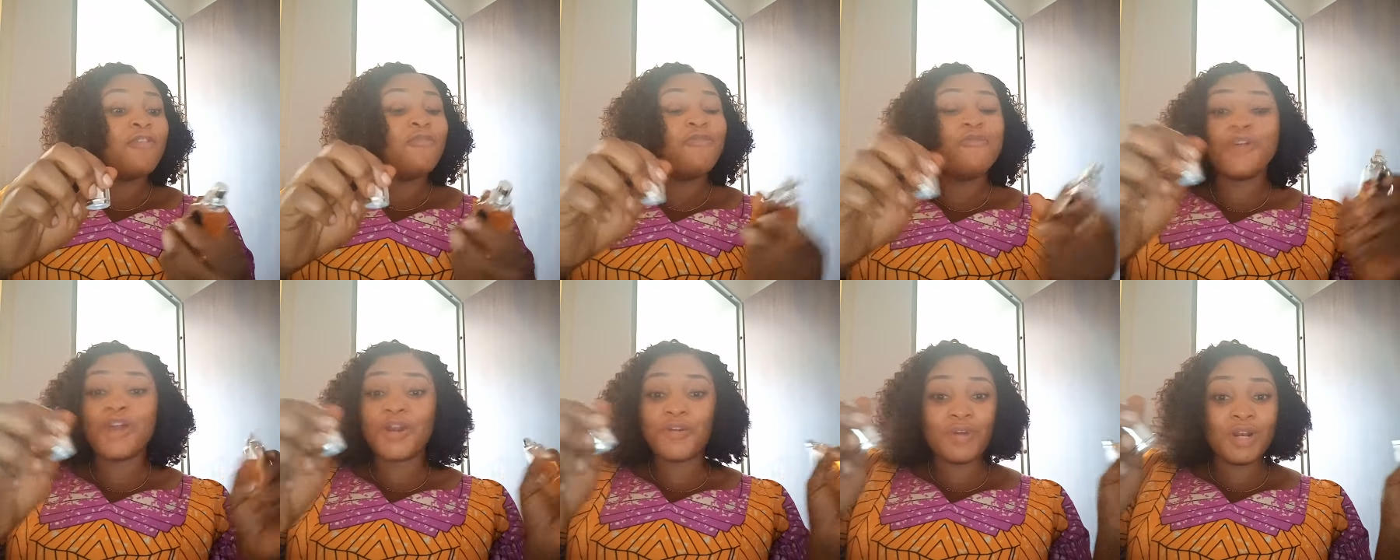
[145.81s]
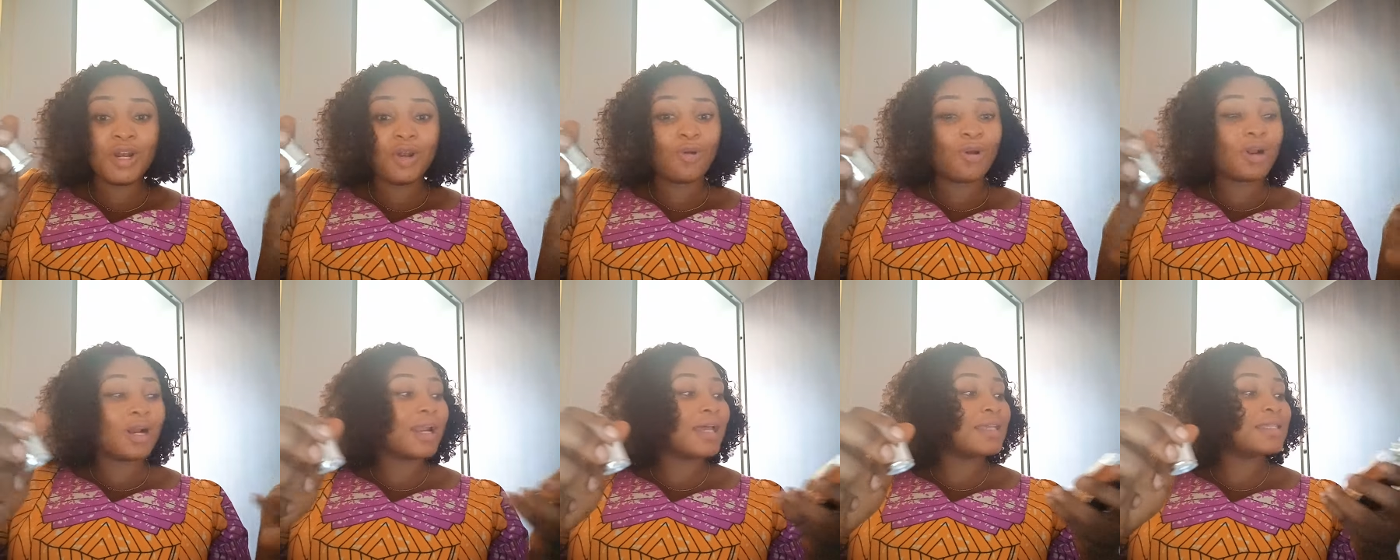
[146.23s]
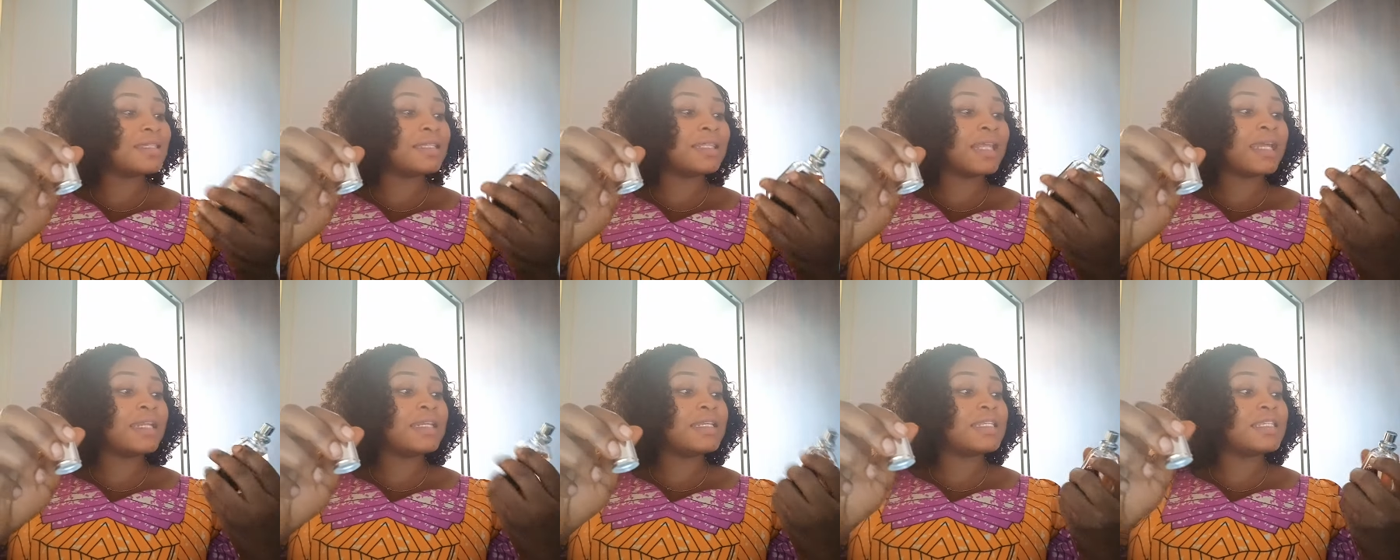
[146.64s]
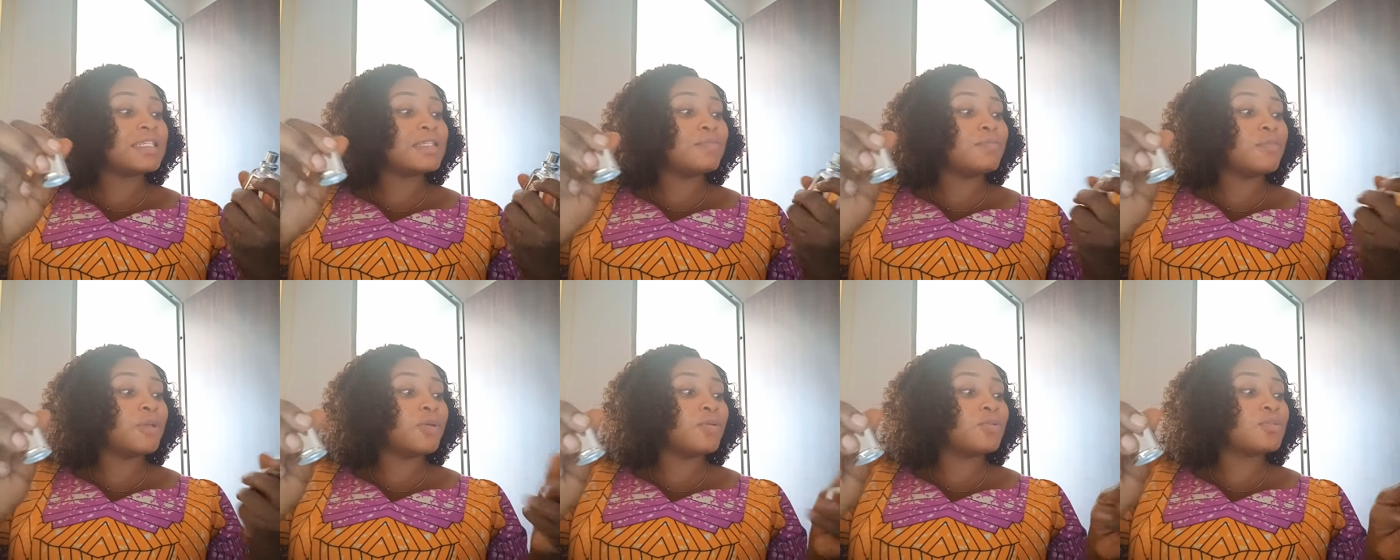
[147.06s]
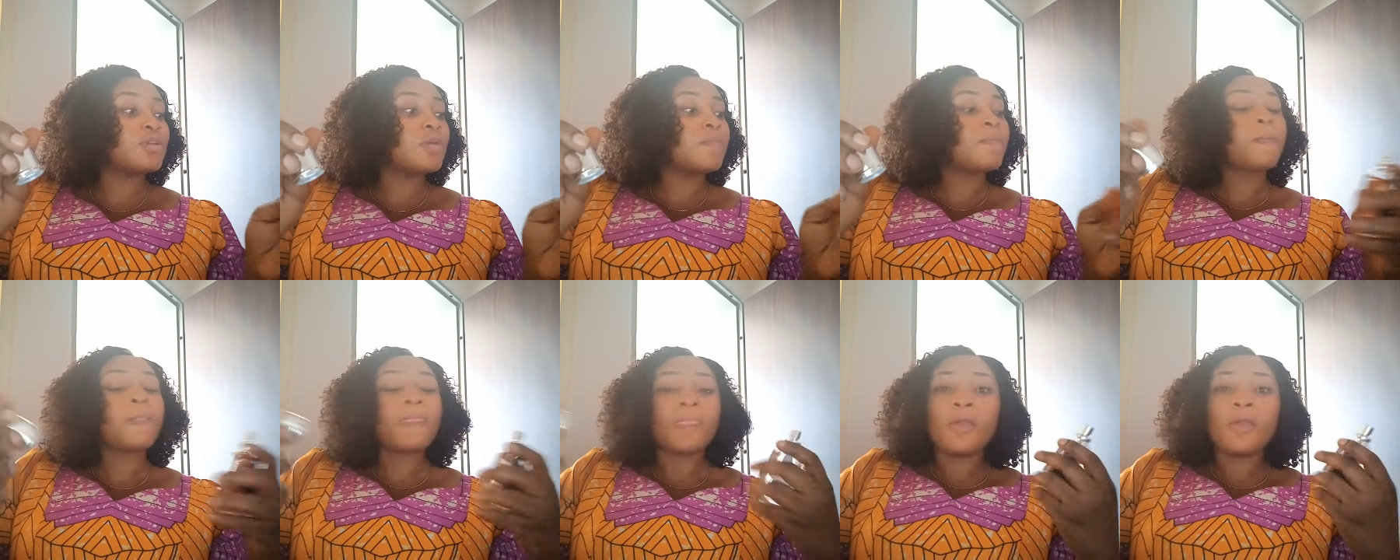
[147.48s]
very long lasting and it smells,